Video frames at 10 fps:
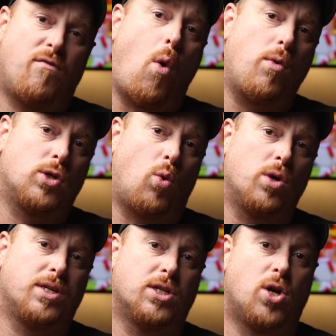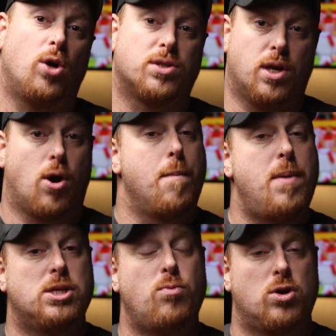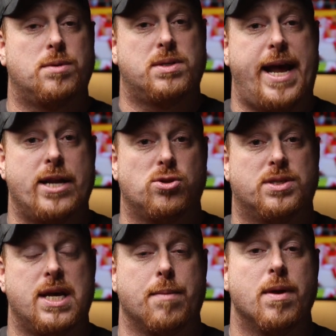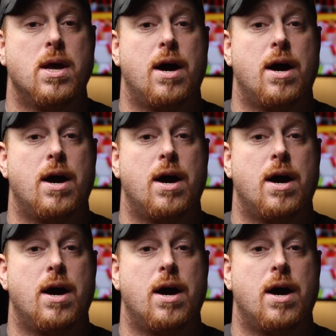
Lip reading: forward towards these Colts that are a much more substantial team.